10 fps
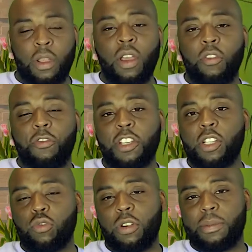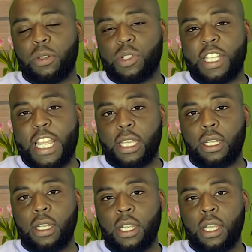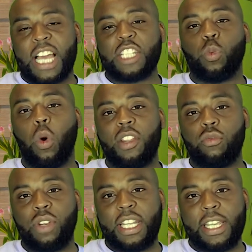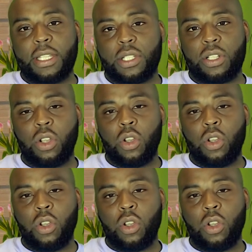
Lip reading: Think of crypto staking as what it really is,